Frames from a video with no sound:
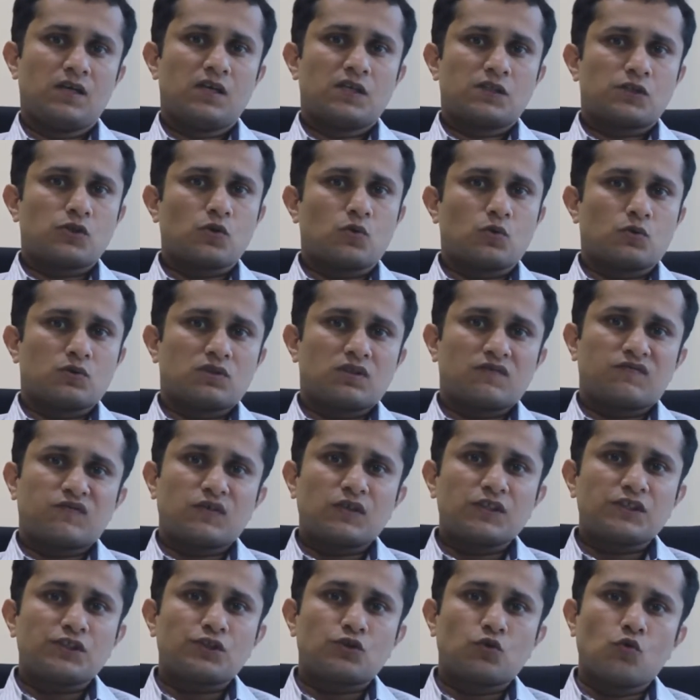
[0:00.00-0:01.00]
So the
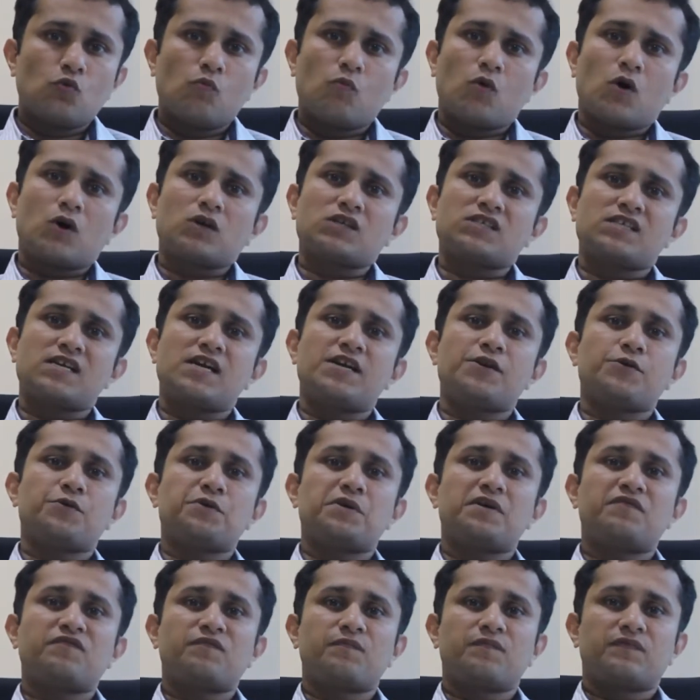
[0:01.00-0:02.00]
first two mocks that
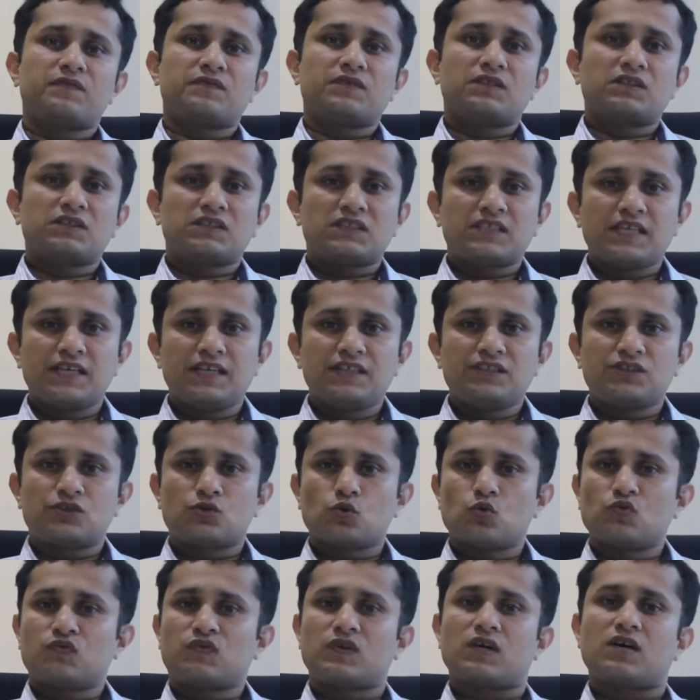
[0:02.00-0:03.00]
you have seen
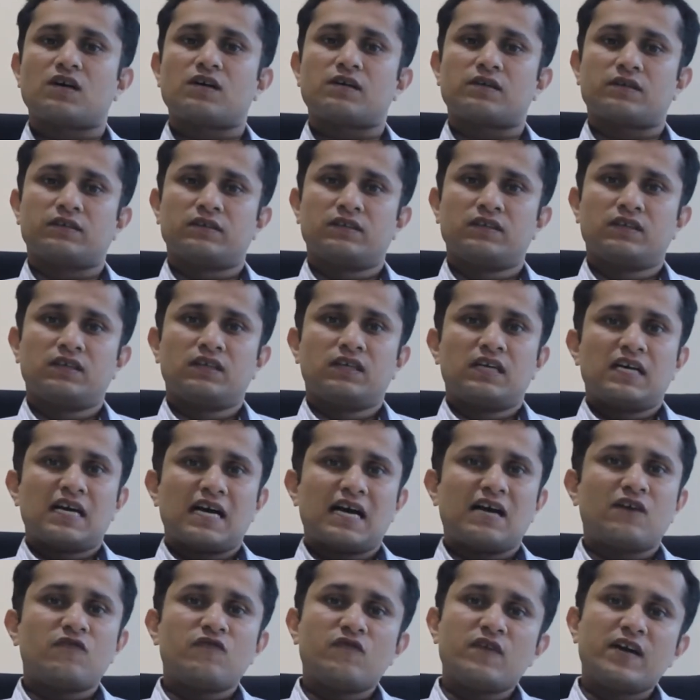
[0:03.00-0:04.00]
so far
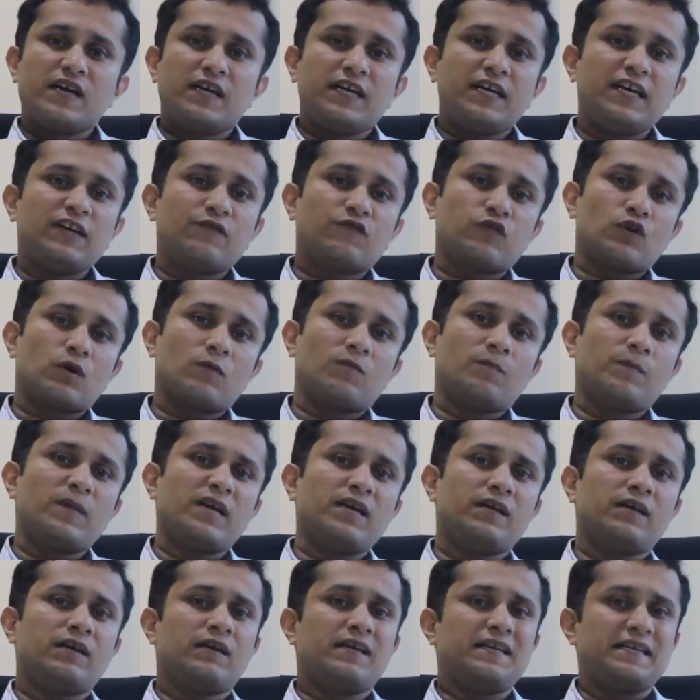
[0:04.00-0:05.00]
have varied from
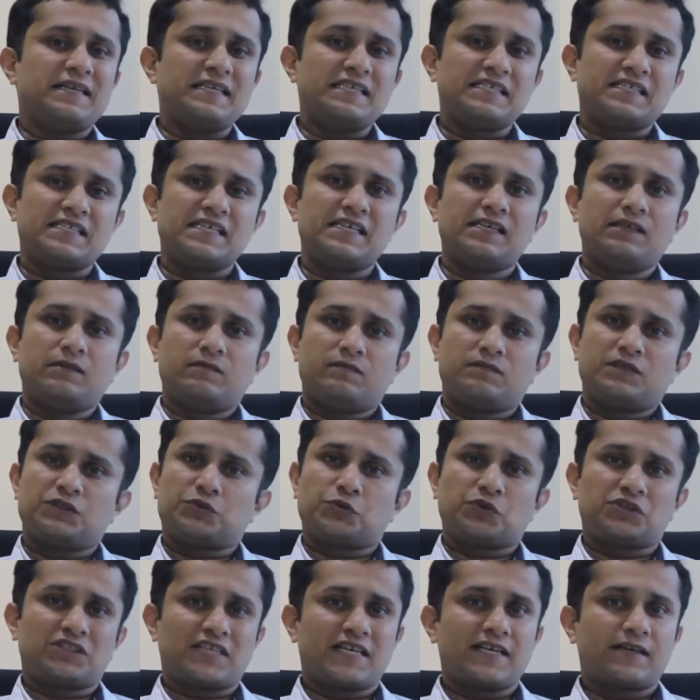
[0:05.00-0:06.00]
being easy, which
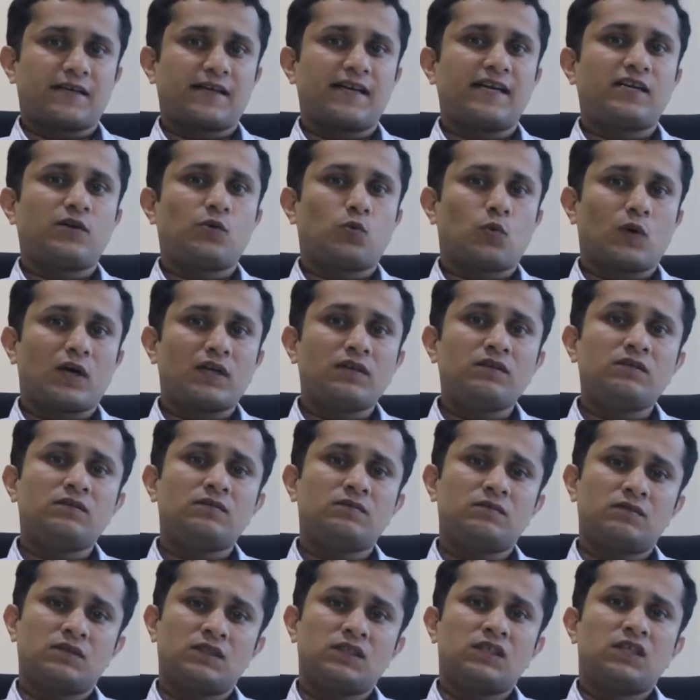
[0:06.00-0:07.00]
was iCAT1,